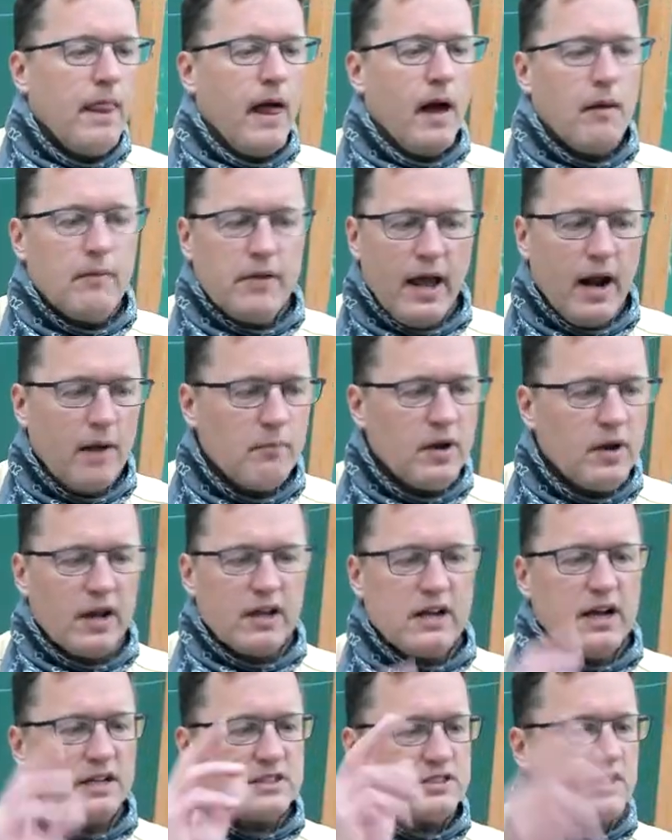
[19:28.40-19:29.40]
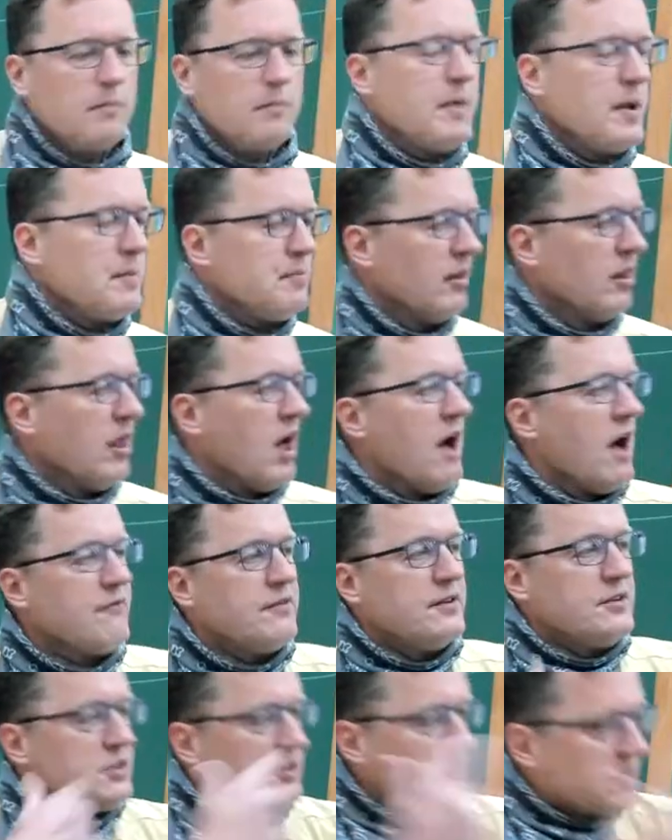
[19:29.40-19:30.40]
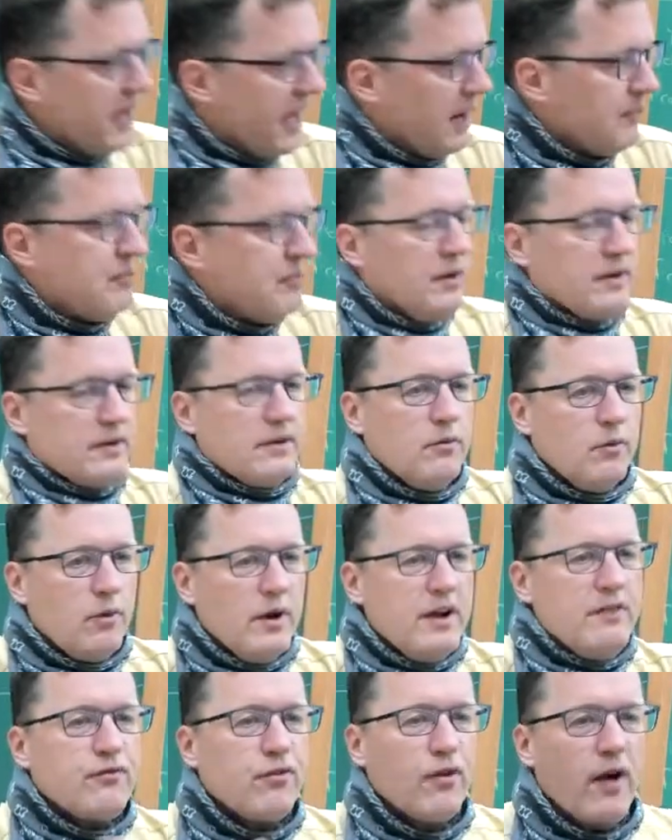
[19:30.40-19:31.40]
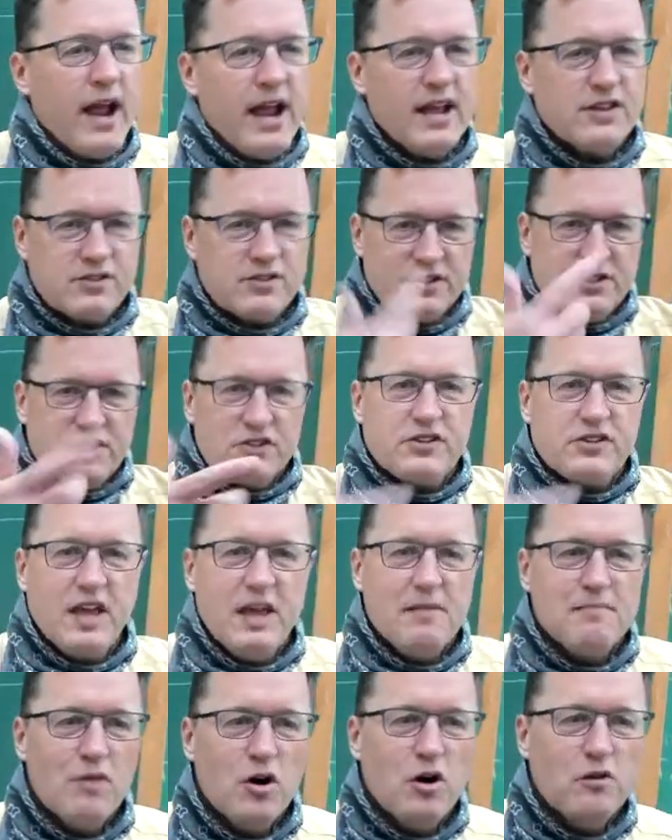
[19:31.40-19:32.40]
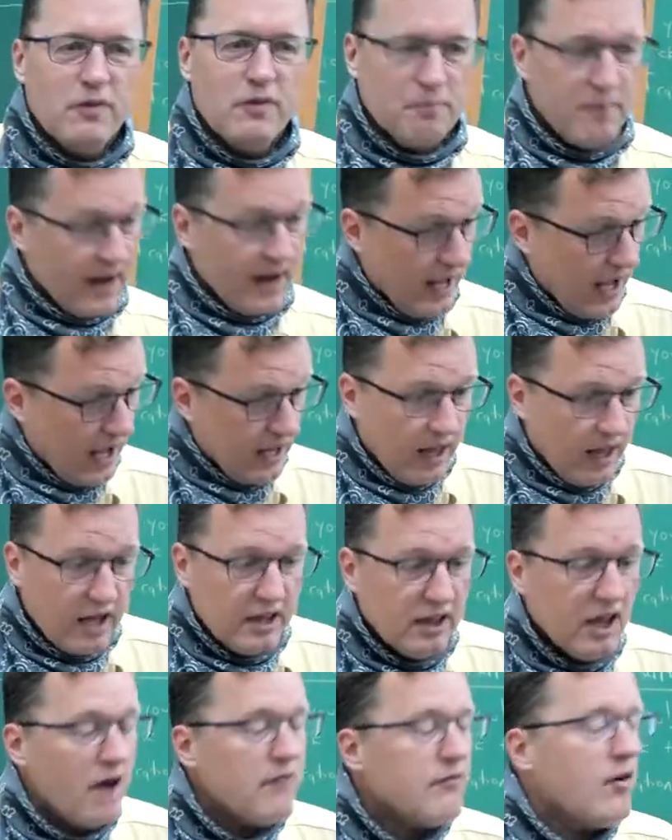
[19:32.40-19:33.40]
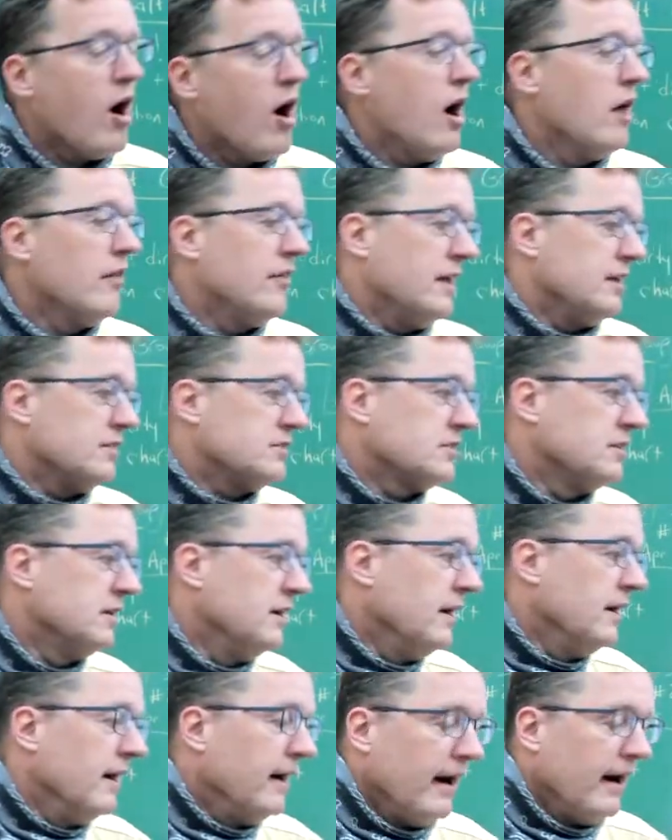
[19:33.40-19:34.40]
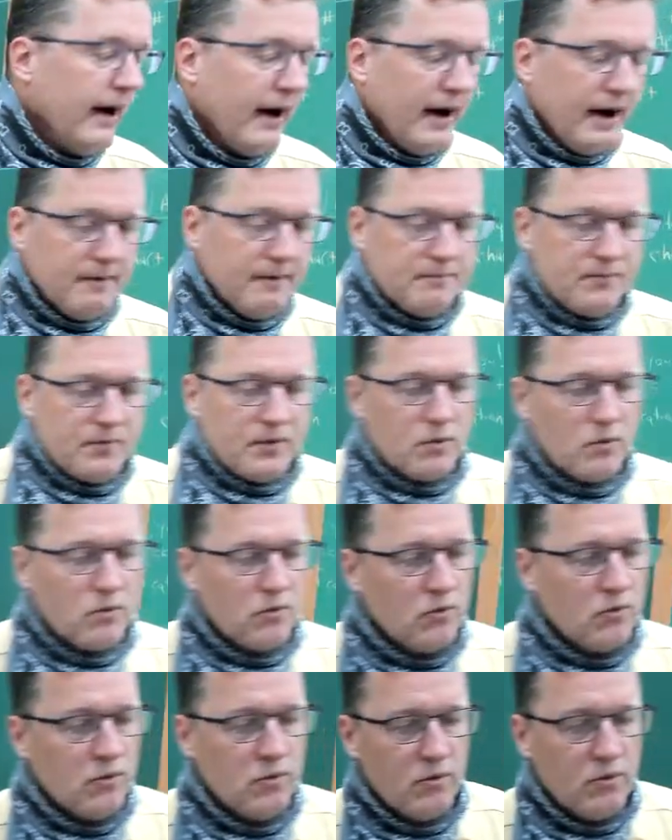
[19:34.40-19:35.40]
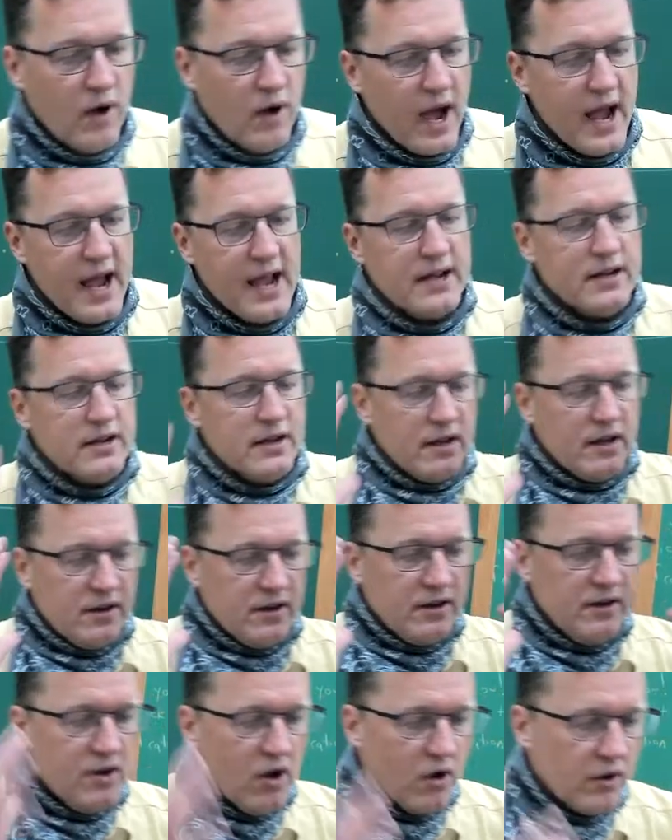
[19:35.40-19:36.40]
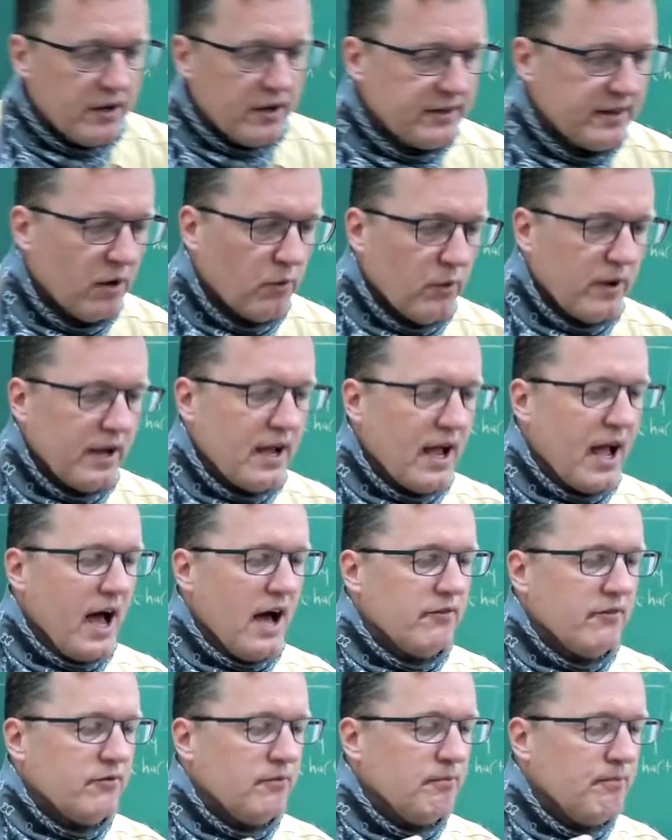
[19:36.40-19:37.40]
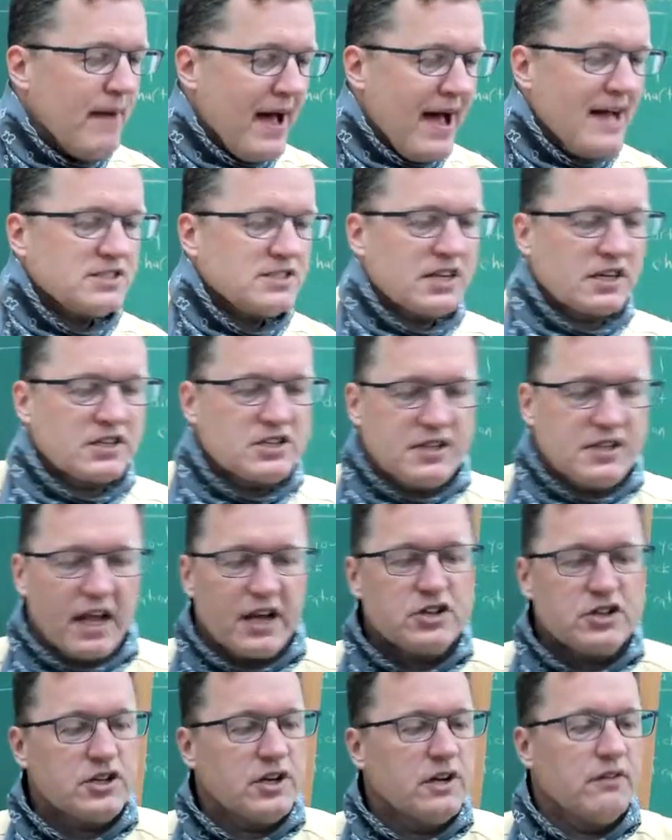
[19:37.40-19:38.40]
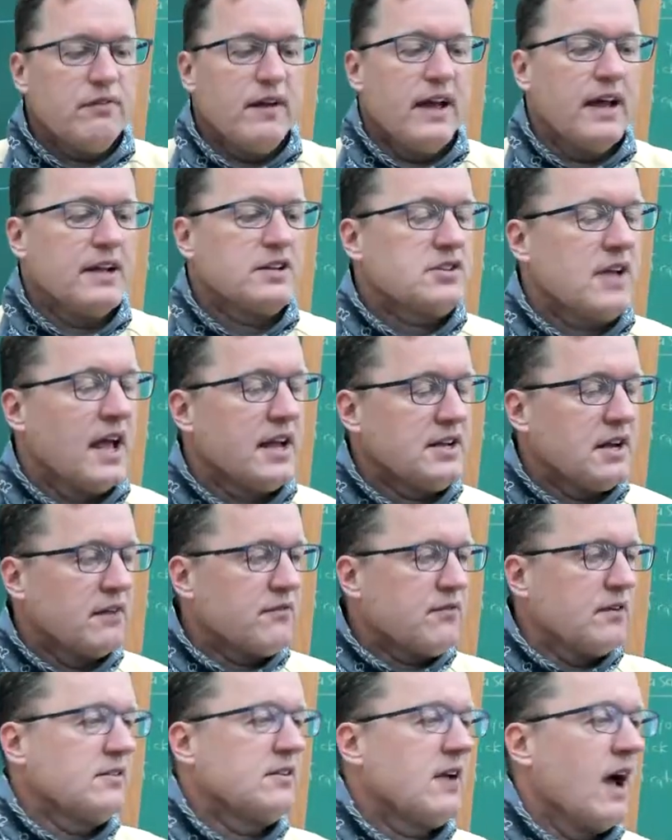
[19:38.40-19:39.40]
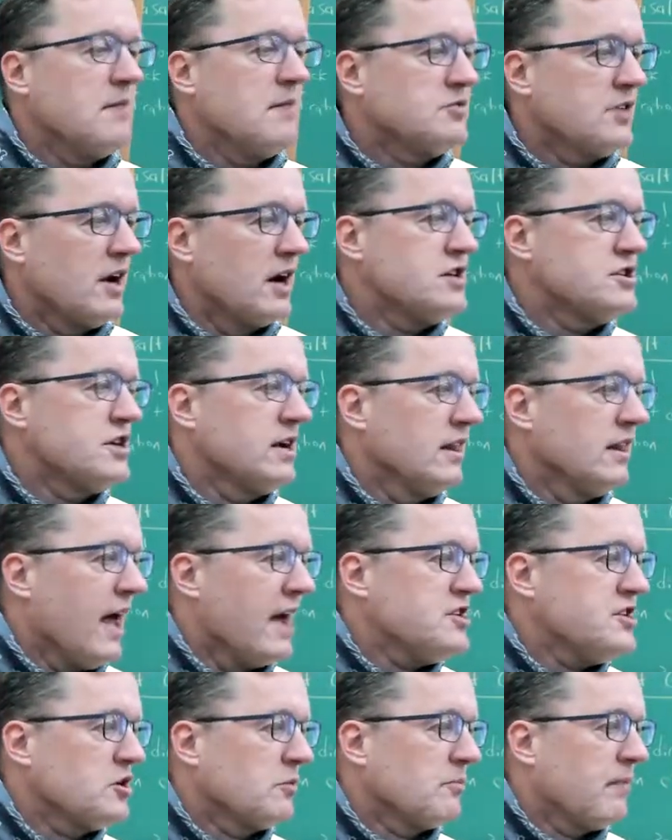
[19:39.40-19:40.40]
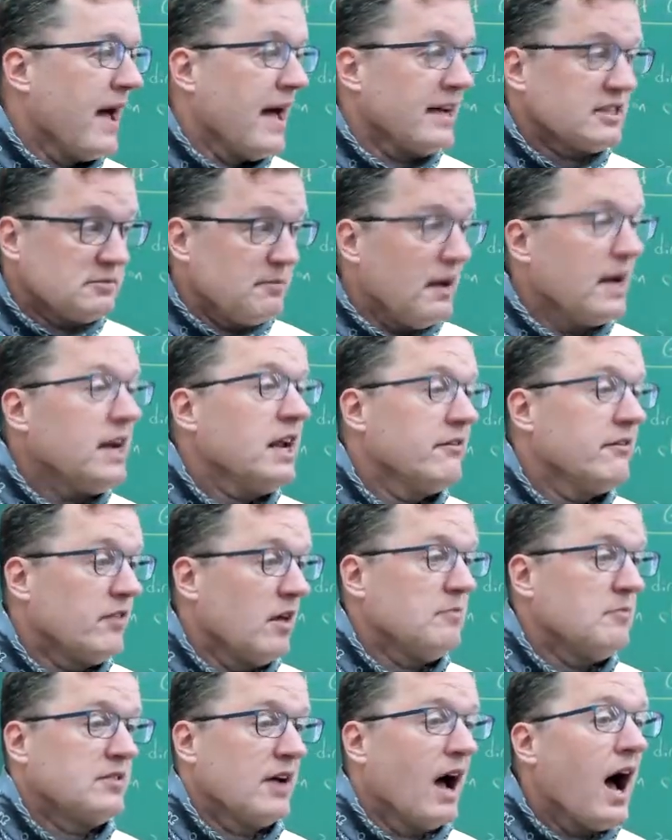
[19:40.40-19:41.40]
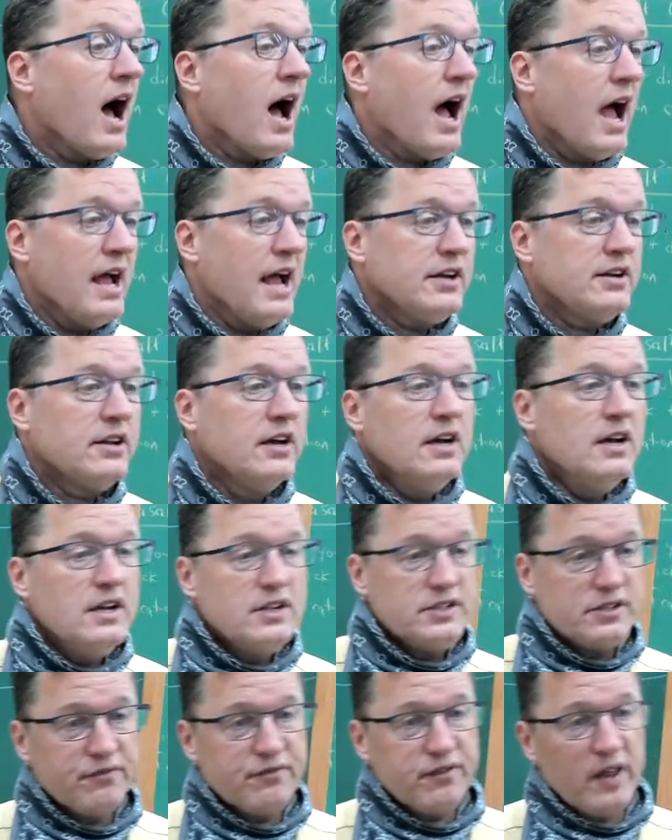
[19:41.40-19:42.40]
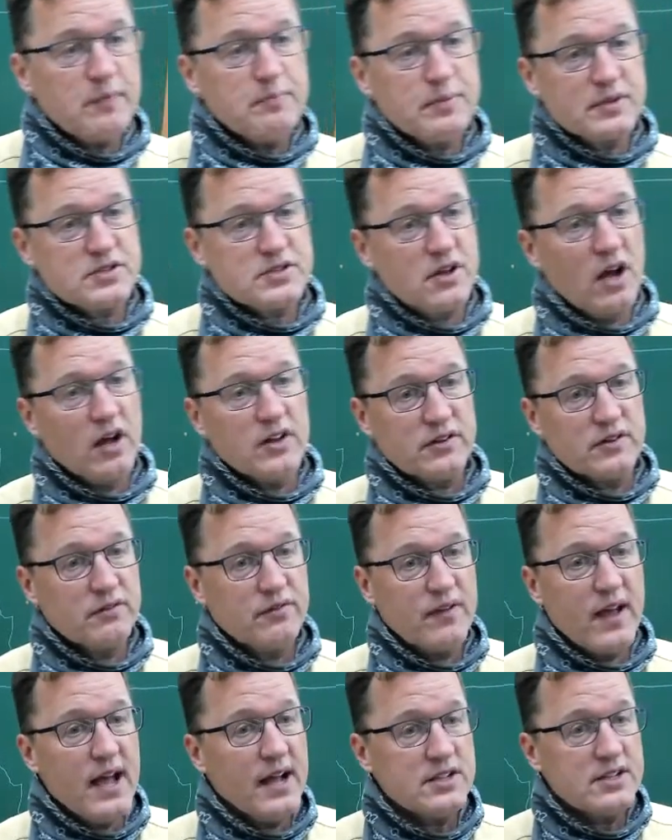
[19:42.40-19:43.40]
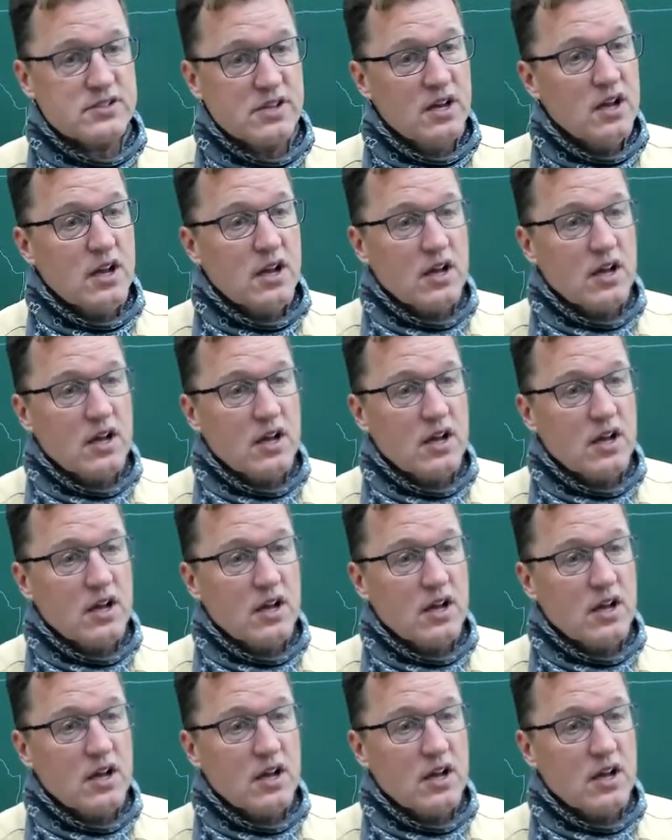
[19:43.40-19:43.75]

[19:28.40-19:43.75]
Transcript: I'm going, I'm going to cut some people off and just kind of put rephrase and just keep moving. But I, I love all this. Um, Ryan noted that we have mass extinction events at different times in our geologic past, many of them tied to flood basalt events